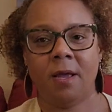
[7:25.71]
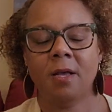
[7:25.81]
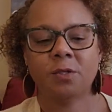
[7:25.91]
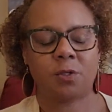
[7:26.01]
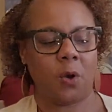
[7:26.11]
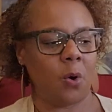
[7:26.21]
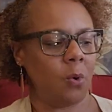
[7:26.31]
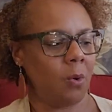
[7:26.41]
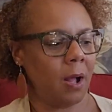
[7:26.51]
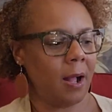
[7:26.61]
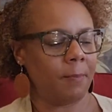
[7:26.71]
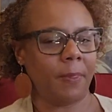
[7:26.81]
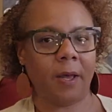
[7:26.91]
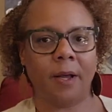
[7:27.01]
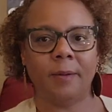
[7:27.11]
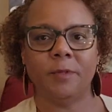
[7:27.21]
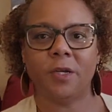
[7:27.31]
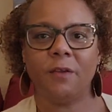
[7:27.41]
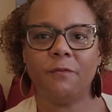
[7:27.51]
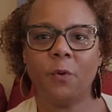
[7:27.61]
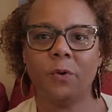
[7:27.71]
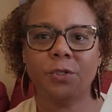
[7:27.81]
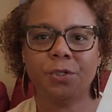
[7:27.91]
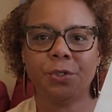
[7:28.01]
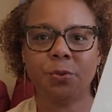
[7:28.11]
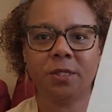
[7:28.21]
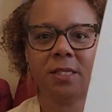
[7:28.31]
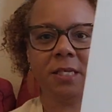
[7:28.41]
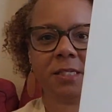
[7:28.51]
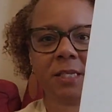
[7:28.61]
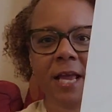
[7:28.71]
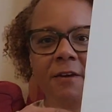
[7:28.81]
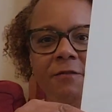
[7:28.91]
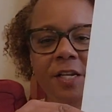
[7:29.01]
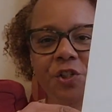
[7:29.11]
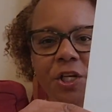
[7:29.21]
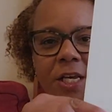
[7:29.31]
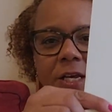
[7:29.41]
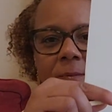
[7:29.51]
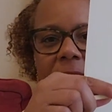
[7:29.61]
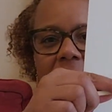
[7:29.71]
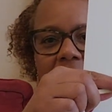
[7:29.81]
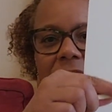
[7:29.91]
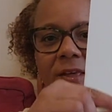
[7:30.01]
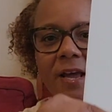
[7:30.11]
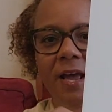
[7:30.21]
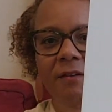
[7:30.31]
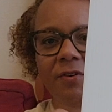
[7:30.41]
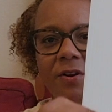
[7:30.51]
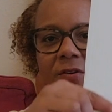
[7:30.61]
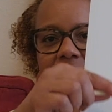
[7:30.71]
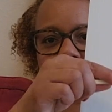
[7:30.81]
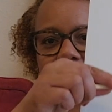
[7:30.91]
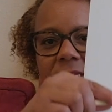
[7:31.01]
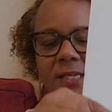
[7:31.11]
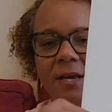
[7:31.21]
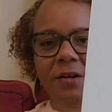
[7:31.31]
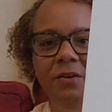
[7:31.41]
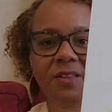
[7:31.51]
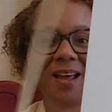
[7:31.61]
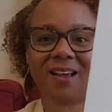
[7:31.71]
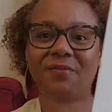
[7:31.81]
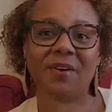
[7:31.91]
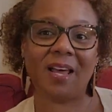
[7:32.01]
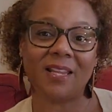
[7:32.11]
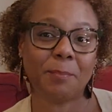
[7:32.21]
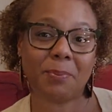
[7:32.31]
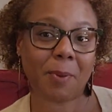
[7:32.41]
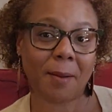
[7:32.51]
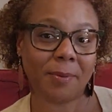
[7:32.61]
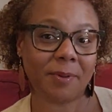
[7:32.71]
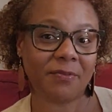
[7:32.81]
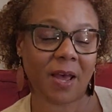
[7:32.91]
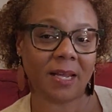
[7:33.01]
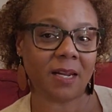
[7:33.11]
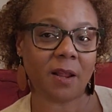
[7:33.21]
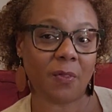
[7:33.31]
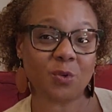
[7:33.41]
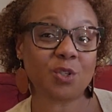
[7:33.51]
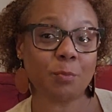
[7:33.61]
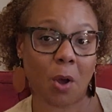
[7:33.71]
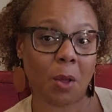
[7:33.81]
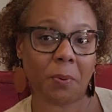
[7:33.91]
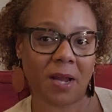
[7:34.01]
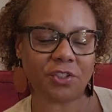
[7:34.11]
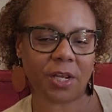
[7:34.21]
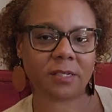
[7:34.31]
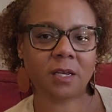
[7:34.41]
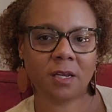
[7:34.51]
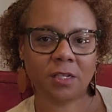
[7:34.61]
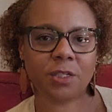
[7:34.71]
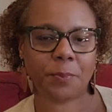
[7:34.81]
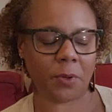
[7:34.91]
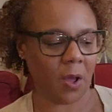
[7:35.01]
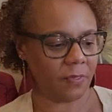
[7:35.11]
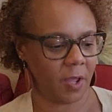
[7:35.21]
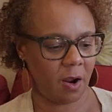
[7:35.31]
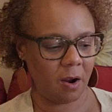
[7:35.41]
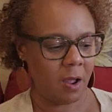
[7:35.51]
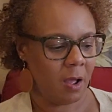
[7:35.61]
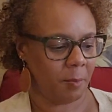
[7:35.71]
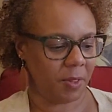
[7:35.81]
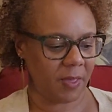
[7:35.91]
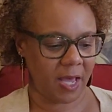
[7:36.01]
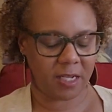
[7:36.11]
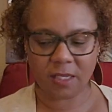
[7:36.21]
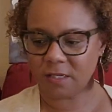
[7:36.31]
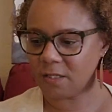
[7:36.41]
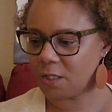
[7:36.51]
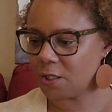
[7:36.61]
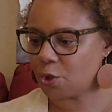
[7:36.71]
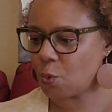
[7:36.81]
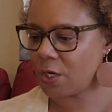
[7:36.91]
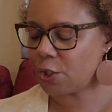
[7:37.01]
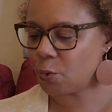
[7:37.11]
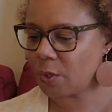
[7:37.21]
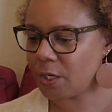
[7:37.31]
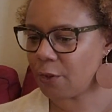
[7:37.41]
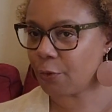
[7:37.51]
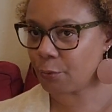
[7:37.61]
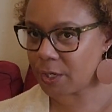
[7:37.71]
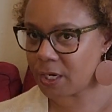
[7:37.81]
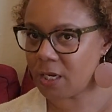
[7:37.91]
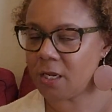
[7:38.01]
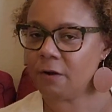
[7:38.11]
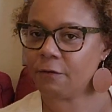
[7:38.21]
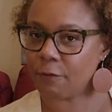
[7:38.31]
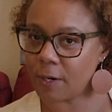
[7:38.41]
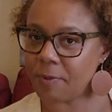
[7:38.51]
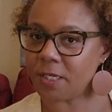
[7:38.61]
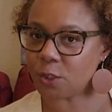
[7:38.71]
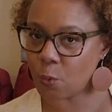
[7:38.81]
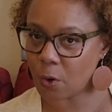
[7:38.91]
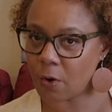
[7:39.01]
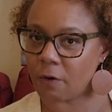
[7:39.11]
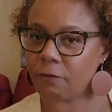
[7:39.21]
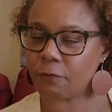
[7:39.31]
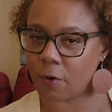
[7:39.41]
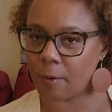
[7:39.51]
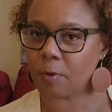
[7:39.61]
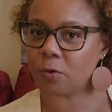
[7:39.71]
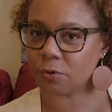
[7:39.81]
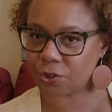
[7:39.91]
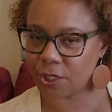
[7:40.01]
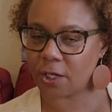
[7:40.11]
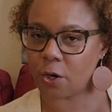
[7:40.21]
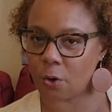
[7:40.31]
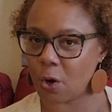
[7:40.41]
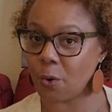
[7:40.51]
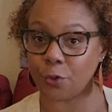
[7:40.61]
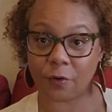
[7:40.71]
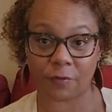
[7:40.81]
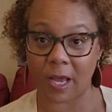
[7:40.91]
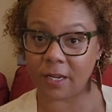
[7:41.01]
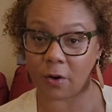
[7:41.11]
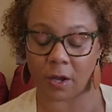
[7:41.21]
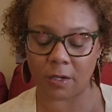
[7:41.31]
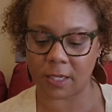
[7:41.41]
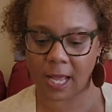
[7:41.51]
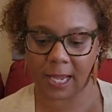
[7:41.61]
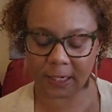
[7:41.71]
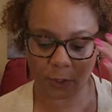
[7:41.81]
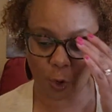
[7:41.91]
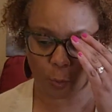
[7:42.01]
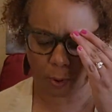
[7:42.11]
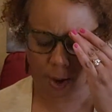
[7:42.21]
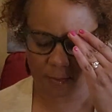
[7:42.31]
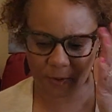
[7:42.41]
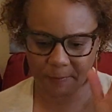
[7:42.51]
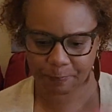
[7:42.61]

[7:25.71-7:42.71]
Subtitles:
So I'm looking forward to doing this, finishing him. And I think I have enough space down here that I can probably find another small project to put on there. But that is the 2023 freebie Squirrel from Crochette Gogo, and you can find it online, no problem.